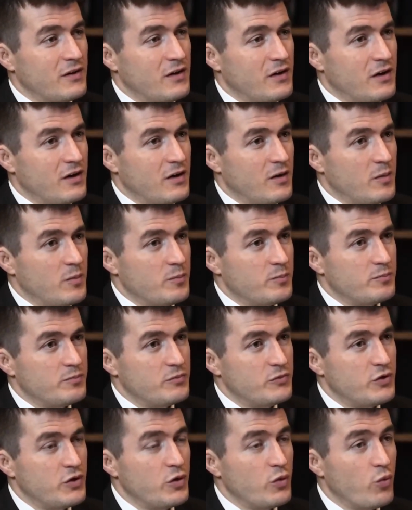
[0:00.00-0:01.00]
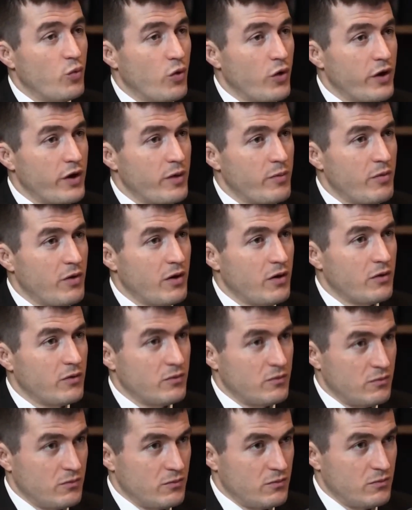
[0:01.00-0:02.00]
do you worry
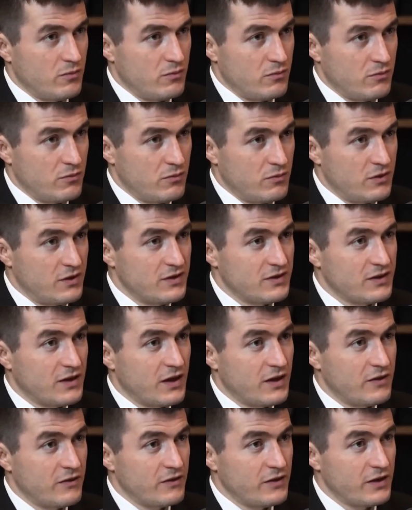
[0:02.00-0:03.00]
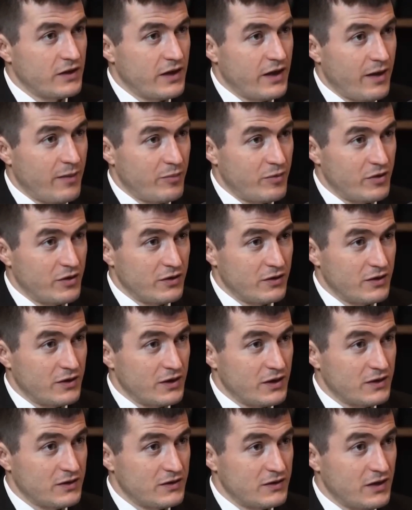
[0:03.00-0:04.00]
about this kind of thing happening in the
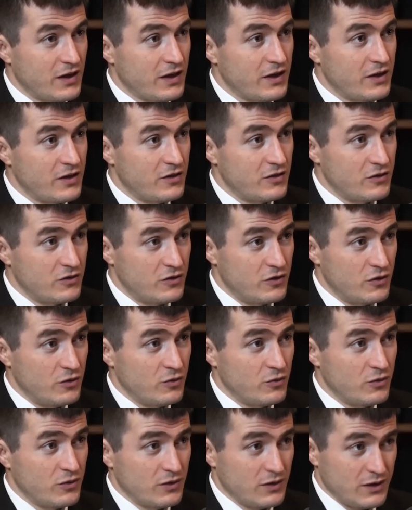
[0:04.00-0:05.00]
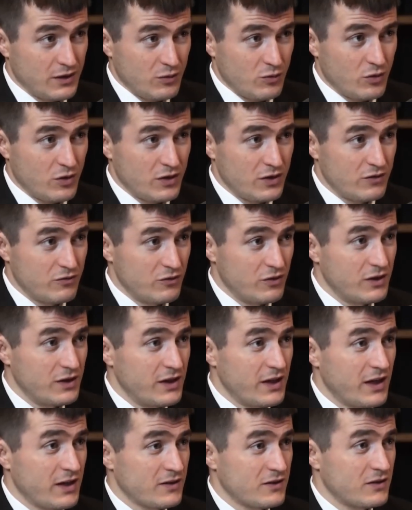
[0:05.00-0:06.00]
next decade or two, like where it
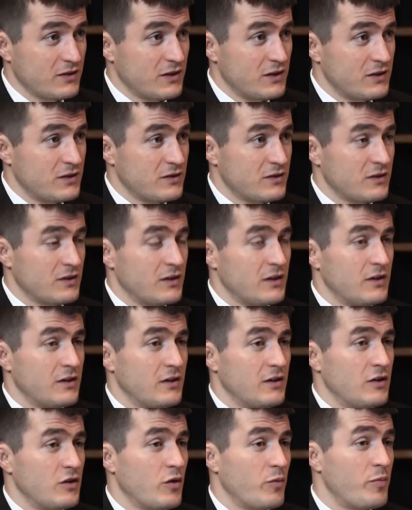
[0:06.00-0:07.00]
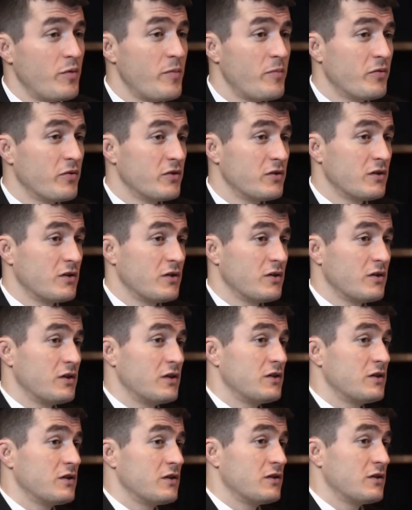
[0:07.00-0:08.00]
really escalates? You know, people in
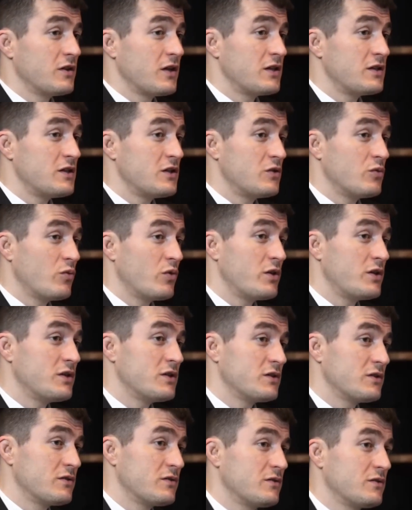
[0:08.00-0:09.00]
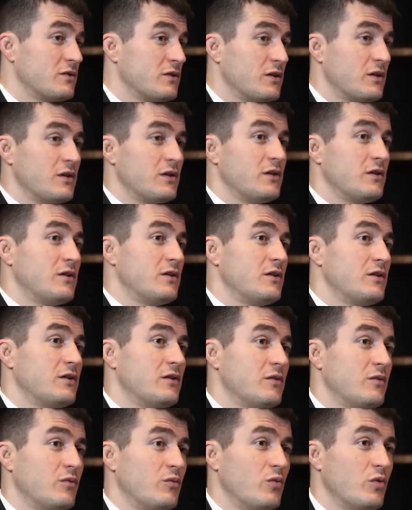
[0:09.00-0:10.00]
the 1920s
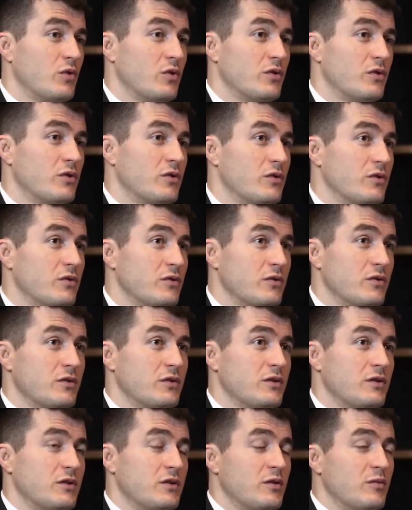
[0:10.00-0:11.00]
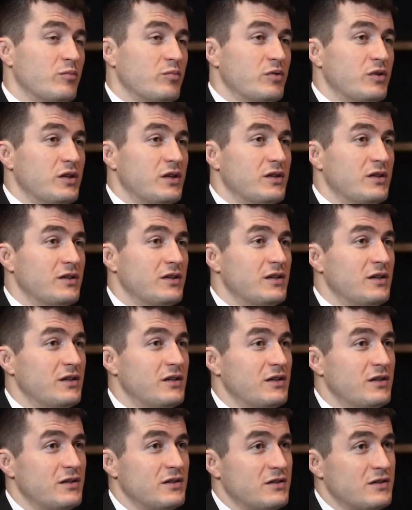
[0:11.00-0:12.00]
were
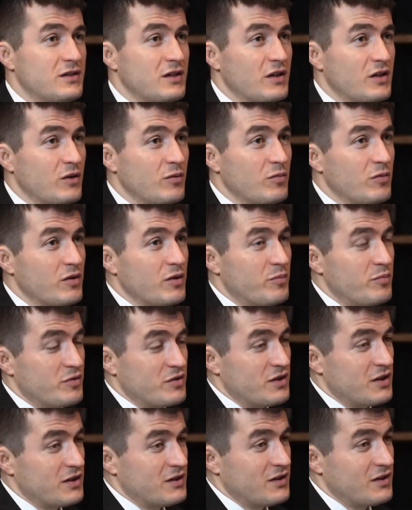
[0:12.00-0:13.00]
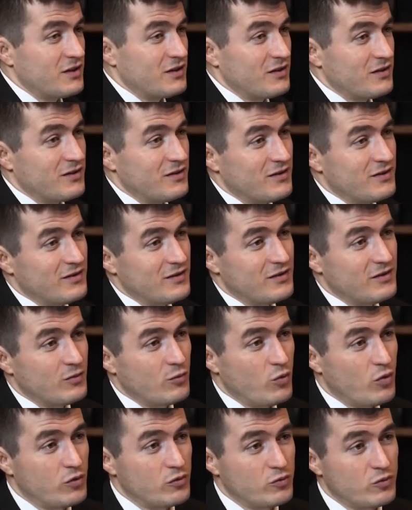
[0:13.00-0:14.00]
completely terrible at predicting the
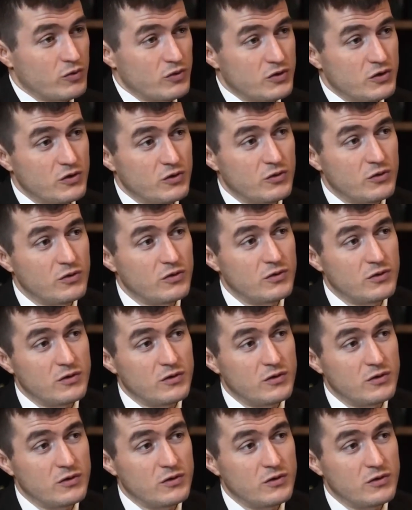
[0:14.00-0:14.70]
World War II.